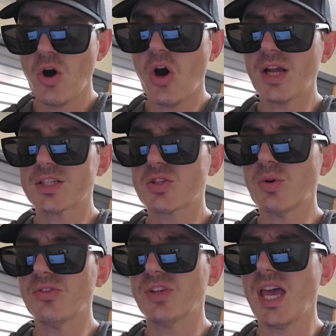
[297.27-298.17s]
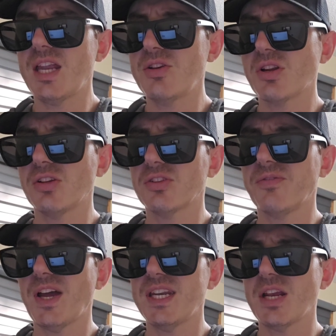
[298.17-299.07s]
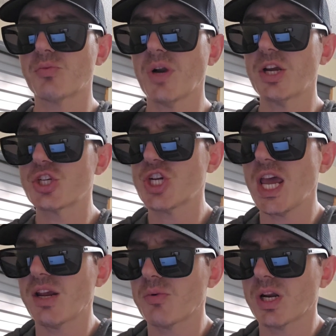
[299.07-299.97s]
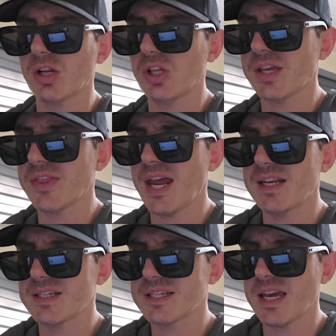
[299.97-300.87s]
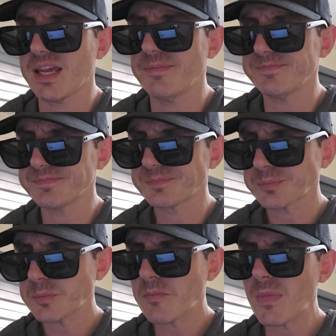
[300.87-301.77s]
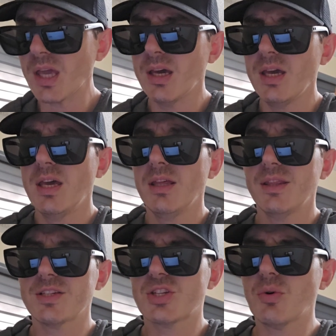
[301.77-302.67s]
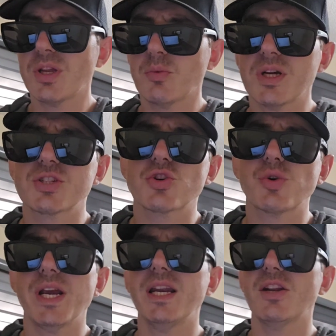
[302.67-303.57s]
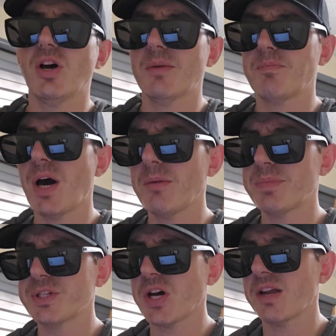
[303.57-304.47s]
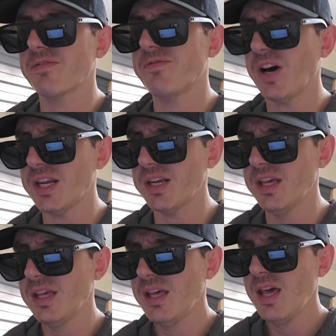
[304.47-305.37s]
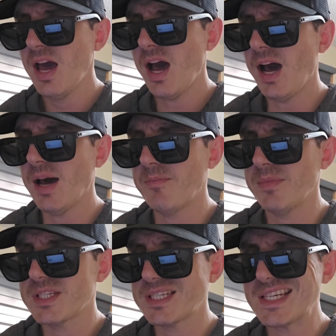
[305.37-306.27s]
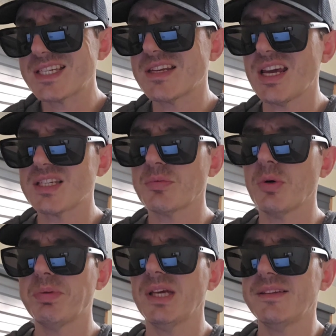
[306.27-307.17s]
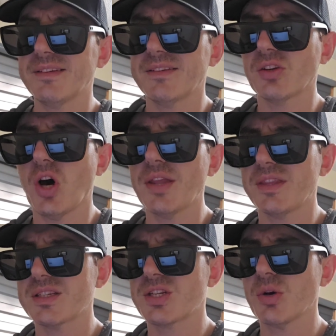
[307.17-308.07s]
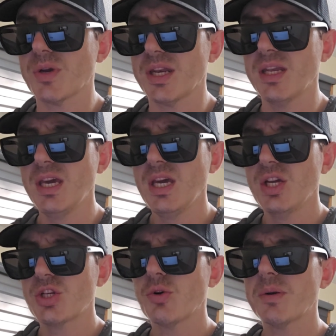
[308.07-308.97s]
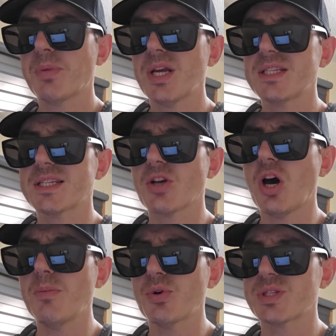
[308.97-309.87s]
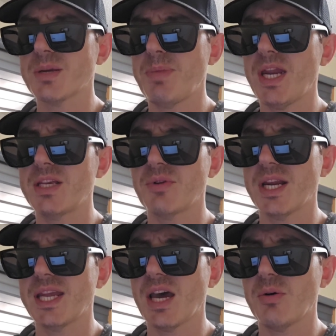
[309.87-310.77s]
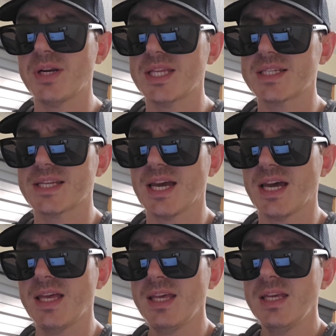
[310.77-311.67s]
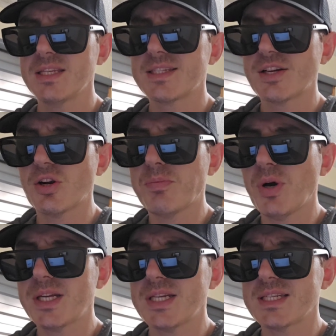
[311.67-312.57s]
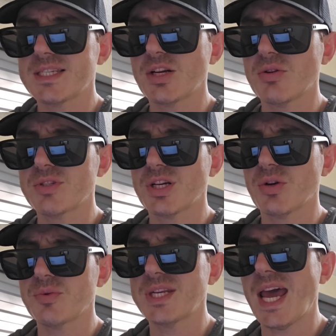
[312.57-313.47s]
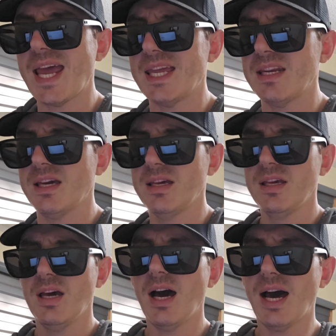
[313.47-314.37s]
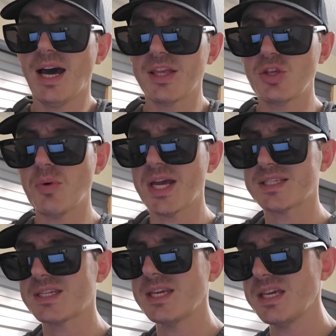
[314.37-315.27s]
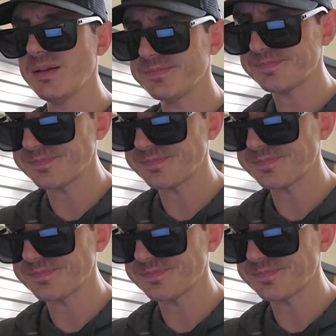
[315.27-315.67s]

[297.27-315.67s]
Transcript: On Solscan, you can also find a rug check. to look at that in a second. This token was created on pump.fun um, six decimal places on this token. Token price is almost a penny right now. It is uh, 0.009 uh, USD.